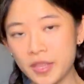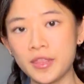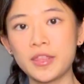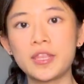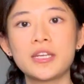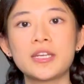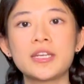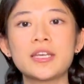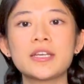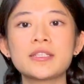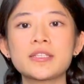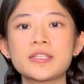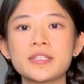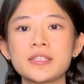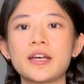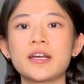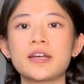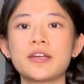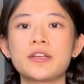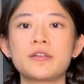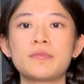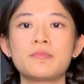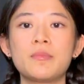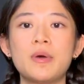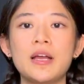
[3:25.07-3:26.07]
The next
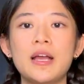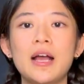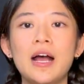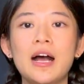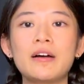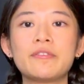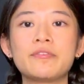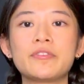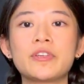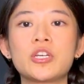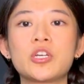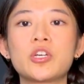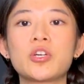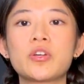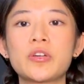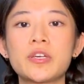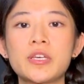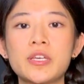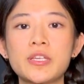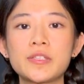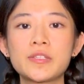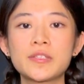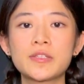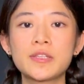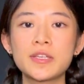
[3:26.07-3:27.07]
item I have here
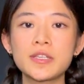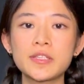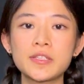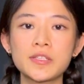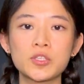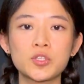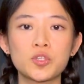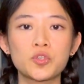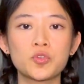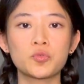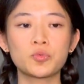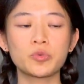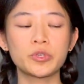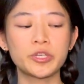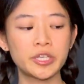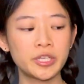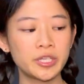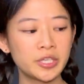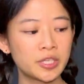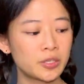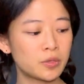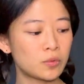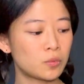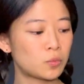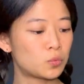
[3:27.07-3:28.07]
is this
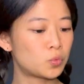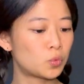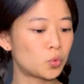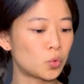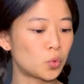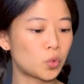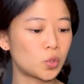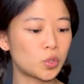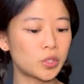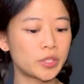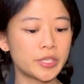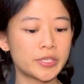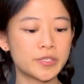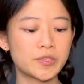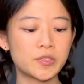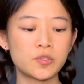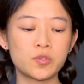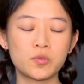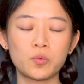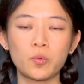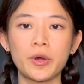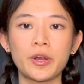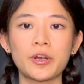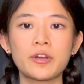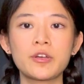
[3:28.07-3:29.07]
green wool
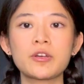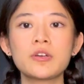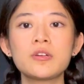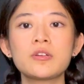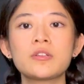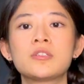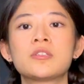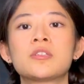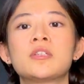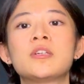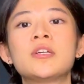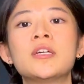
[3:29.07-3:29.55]
sweater.